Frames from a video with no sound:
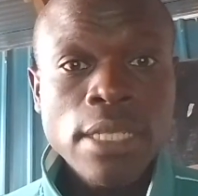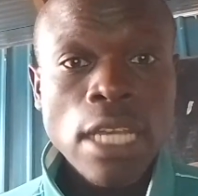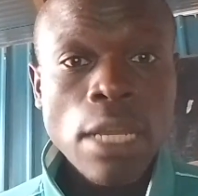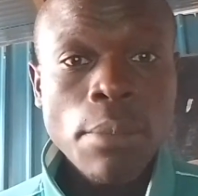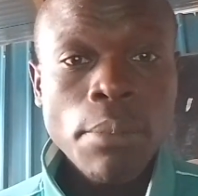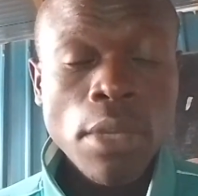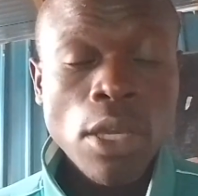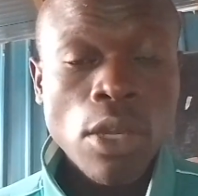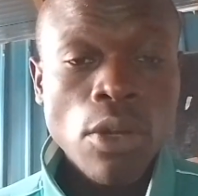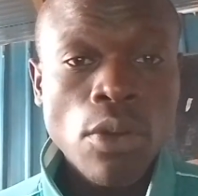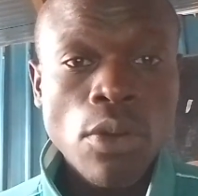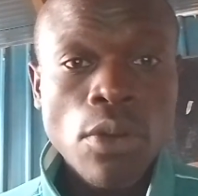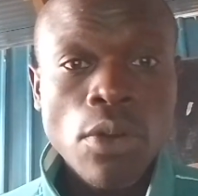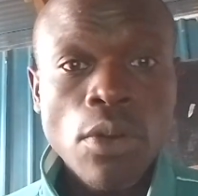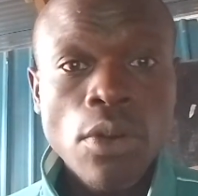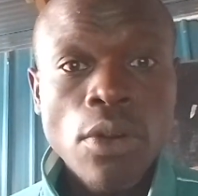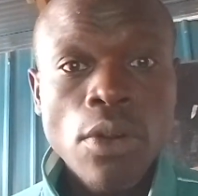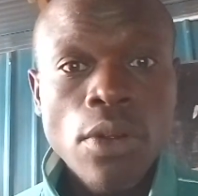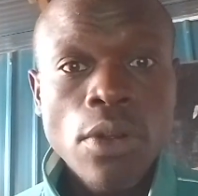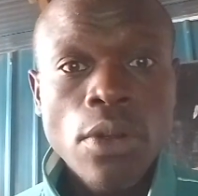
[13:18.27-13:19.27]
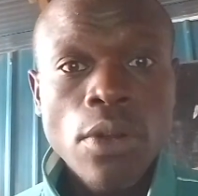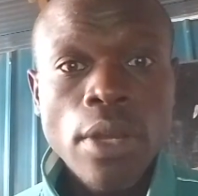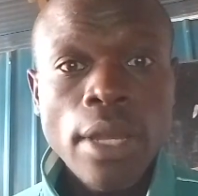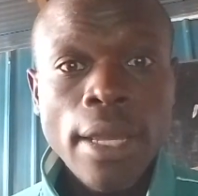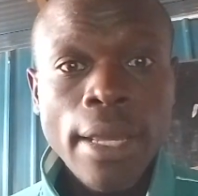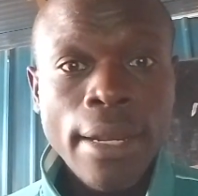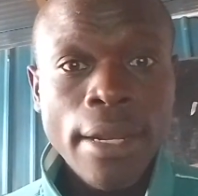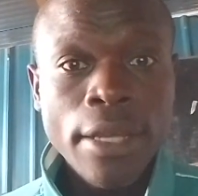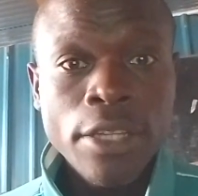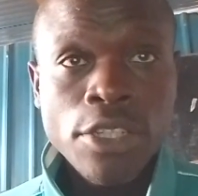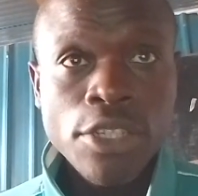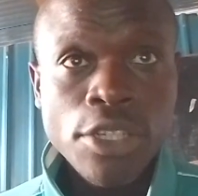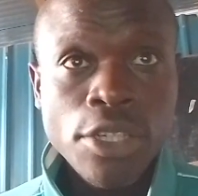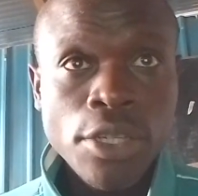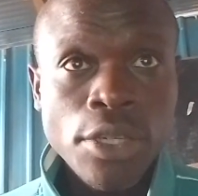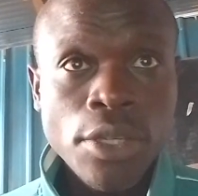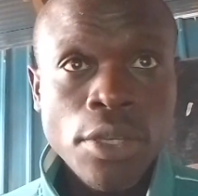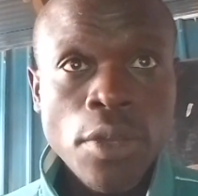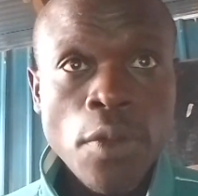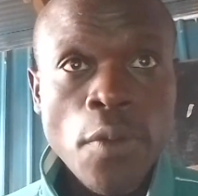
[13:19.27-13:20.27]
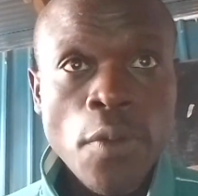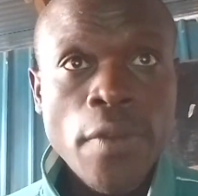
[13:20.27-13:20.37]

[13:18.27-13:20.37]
chemical energy,